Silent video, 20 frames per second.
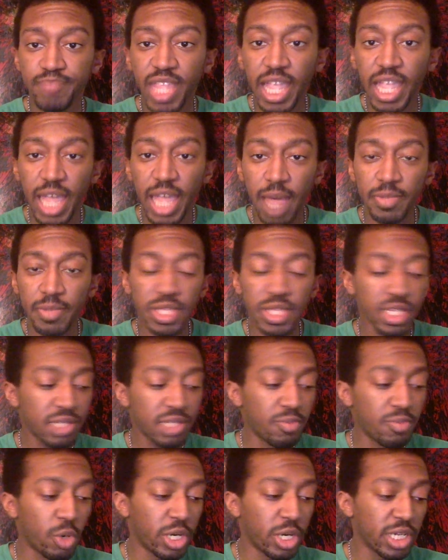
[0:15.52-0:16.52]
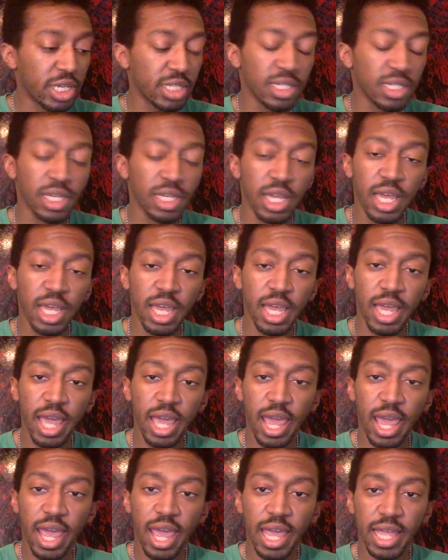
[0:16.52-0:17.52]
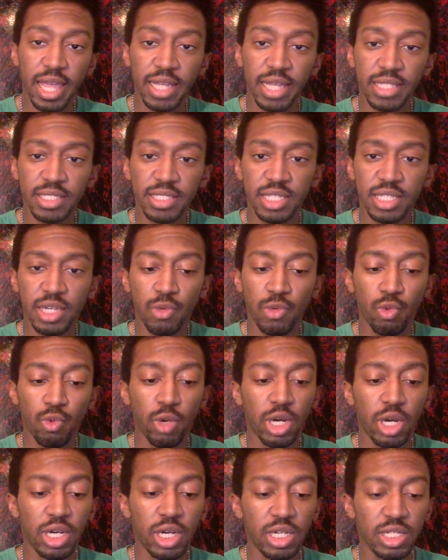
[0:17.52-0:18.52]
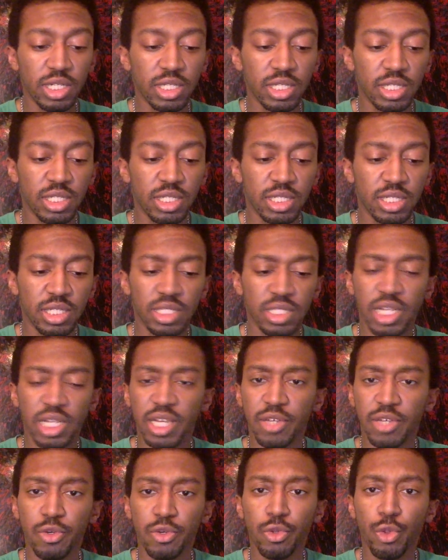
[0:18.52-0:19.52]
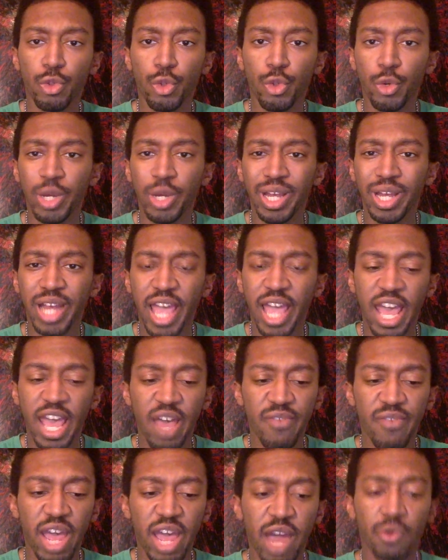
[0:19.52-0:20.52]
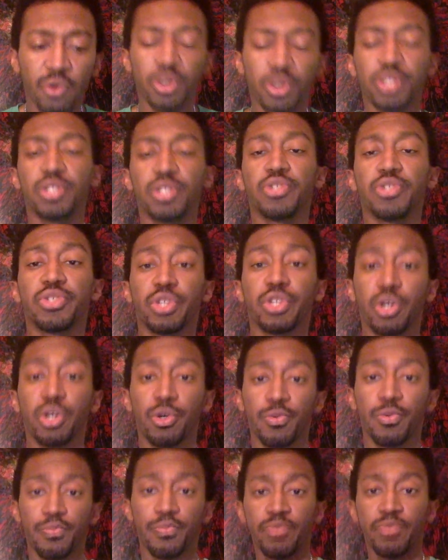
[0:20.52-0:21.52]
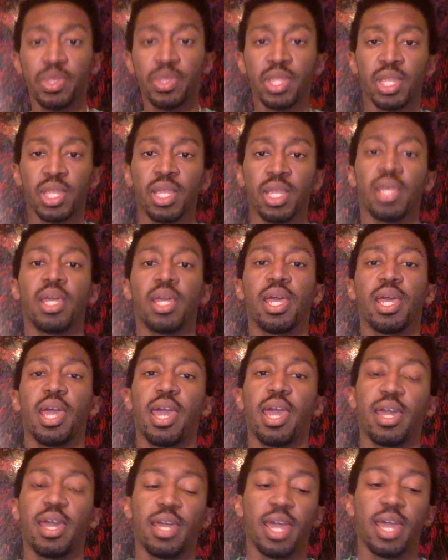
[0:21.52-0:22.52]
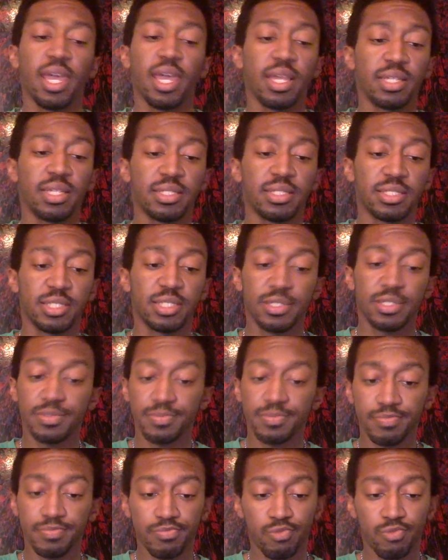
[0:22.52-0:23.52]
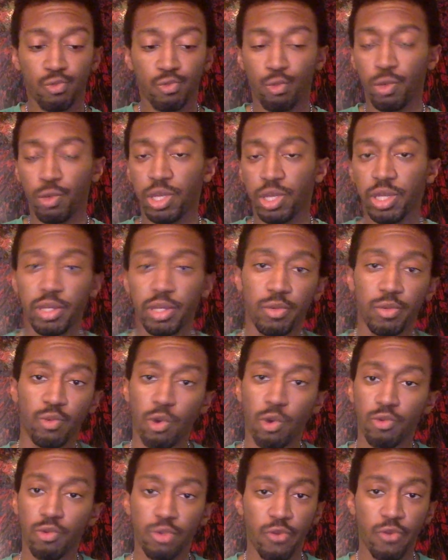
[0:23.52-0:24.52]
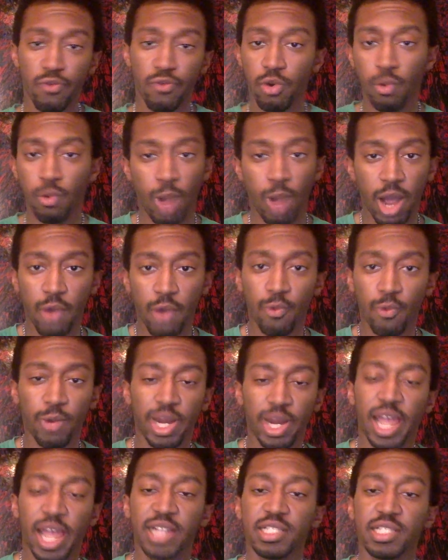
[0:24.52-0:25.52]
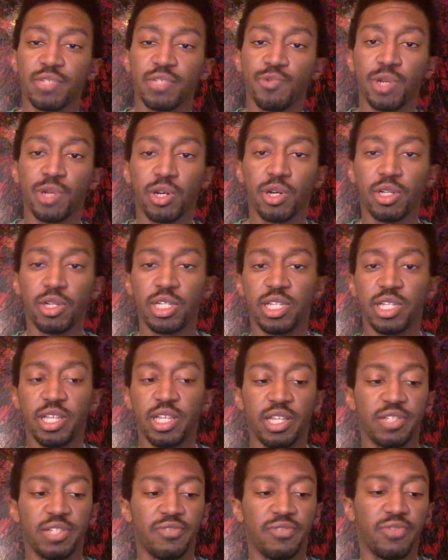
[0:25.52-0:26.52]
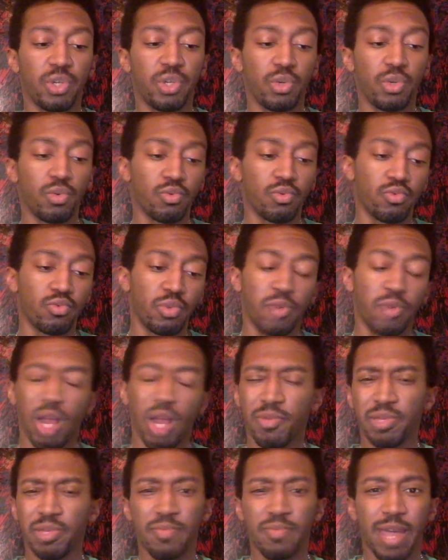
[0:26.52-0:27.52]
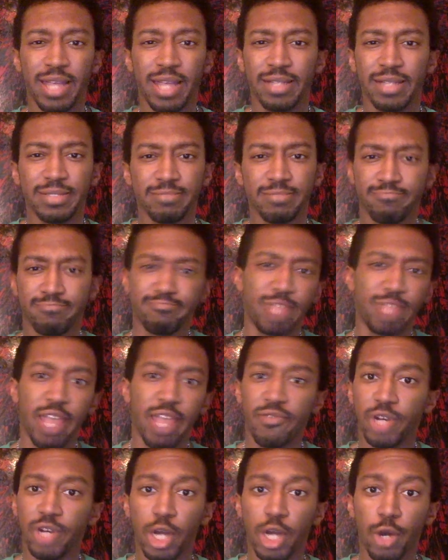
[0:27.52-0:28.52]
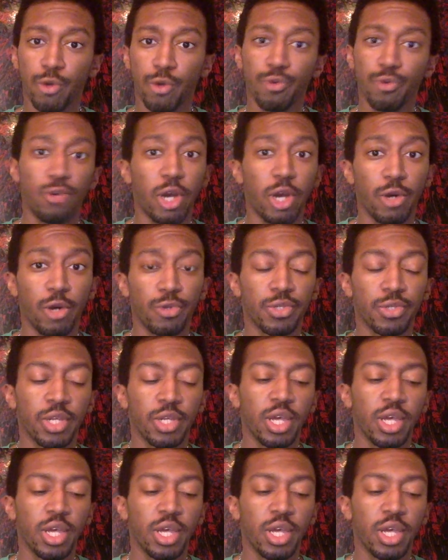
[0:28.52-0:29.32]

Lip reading: happened this morning, and it was 3.5 hours or so. And we won't know for a while what actually went on in the interview. We probably might never know. Who knows?